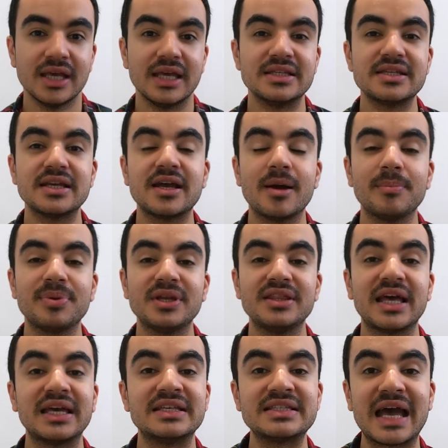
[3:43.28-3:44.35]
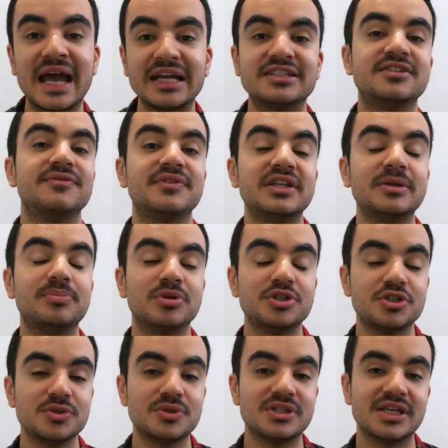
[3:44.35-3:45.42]
Is a company that is actively
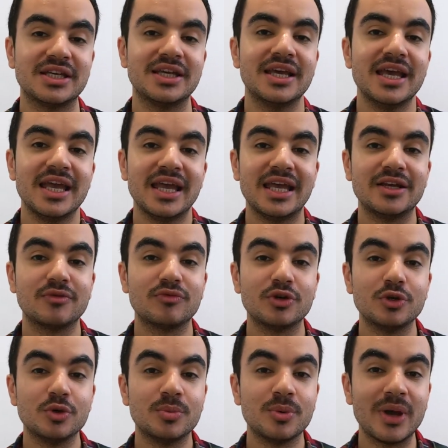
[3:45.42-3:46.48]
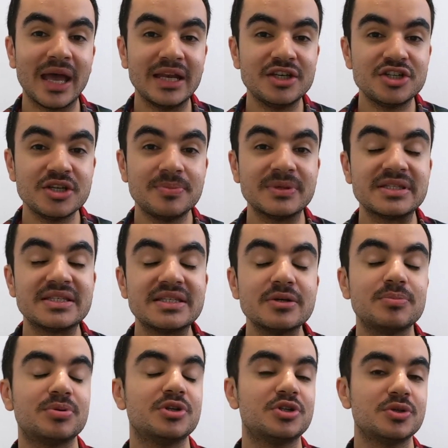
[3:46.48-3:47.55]
producing in renewable energy but
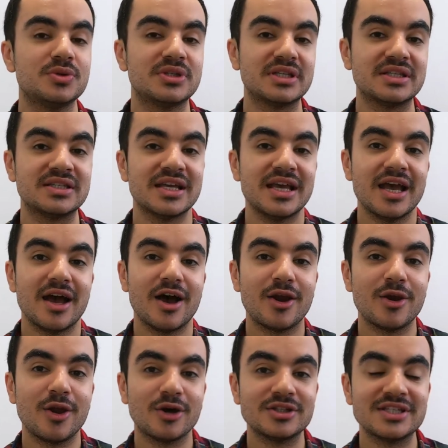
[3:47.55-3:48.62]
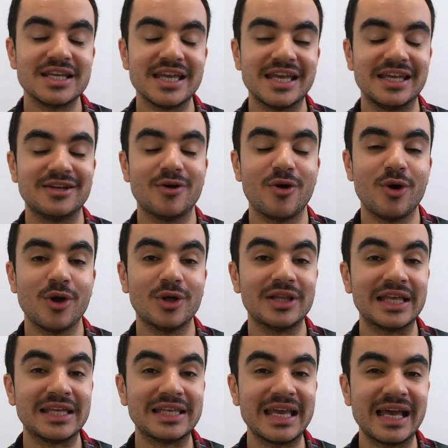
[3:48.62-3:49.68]
still produces a lot in oil
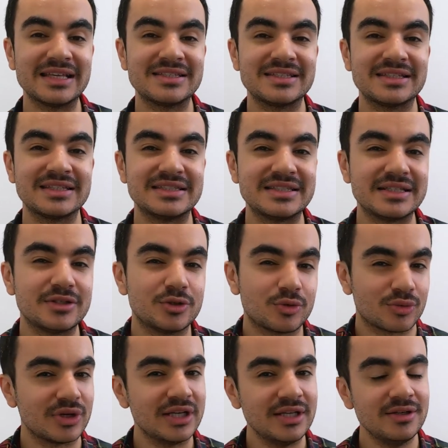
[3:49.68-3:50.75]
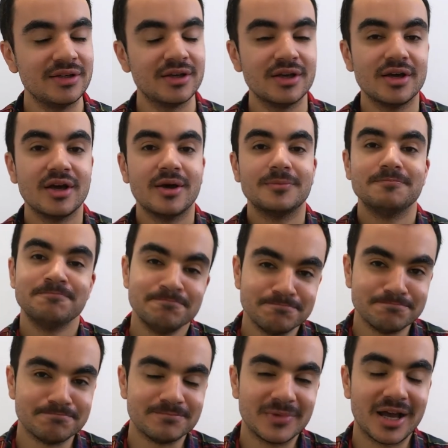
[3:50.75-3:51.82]
and gas considered green?
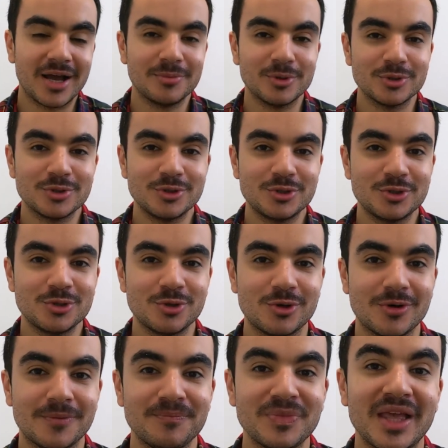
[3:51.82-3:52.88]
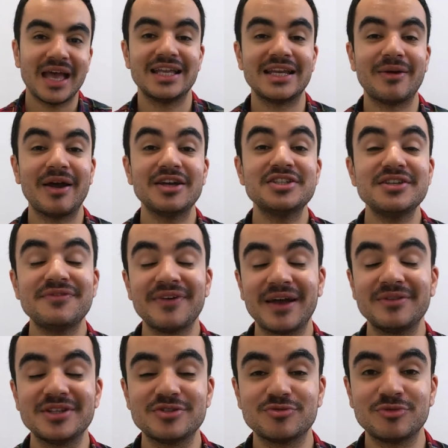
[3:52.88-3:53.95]
Hmm, I'm not too sure. Now, I actually
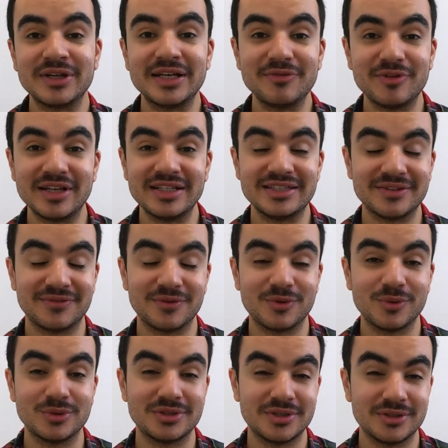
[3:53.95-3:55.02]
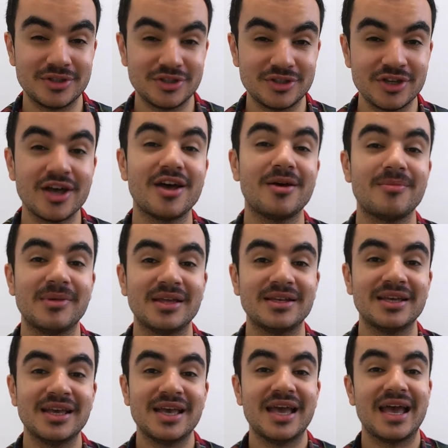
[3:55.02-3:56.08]
found this really, really difficult to determine,
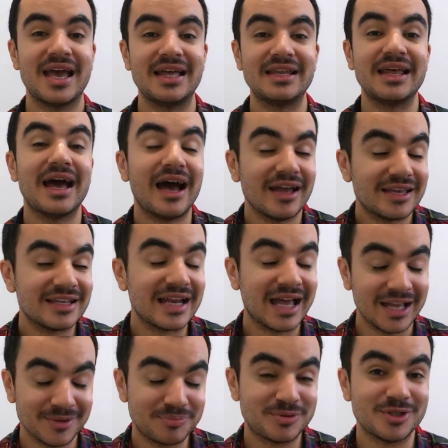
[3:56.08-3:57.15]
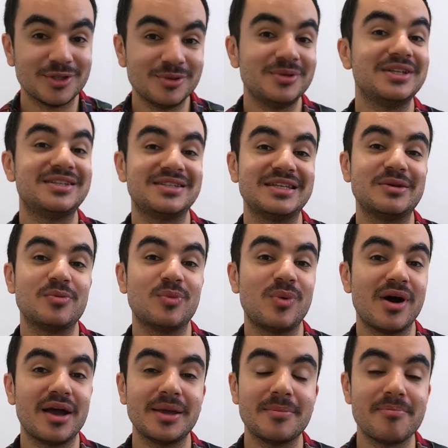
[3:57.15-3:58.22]
and I can absolutely see
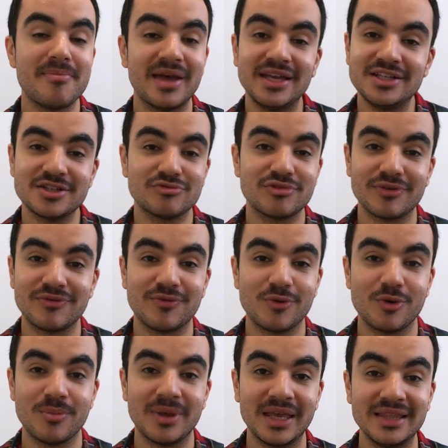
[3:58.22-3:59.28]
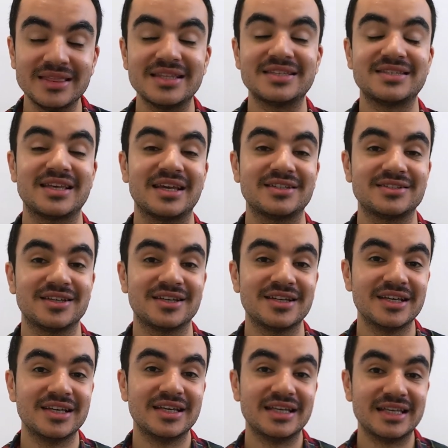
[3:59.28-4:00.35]
why major reform in this sector
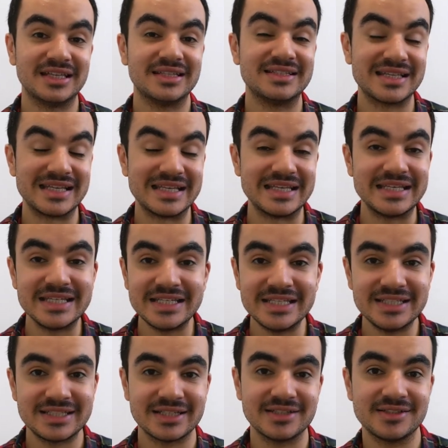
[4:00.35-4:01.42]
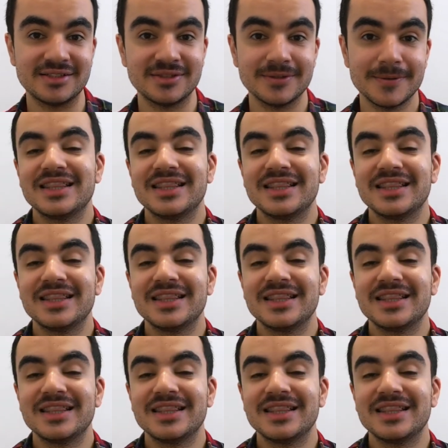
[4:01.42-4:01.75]
is needed.